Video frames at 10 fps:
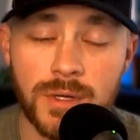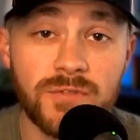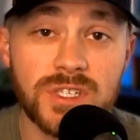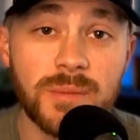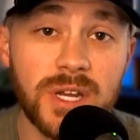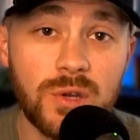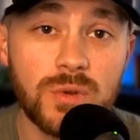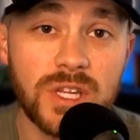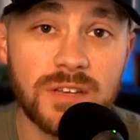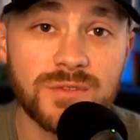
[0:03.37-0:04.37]
For somebody who
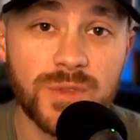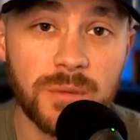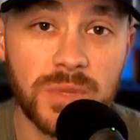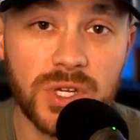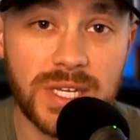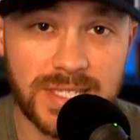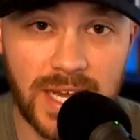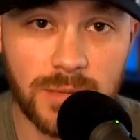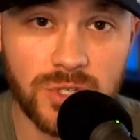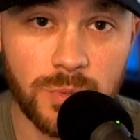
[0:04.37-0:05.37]
lives with a million
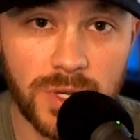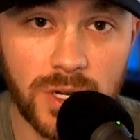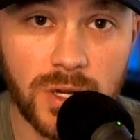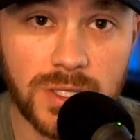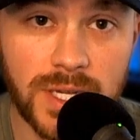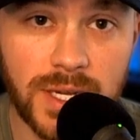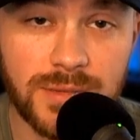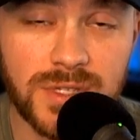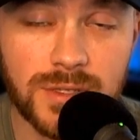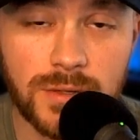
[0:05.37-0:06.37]
tabs open at all
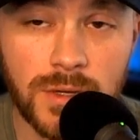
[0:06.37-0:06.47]
times?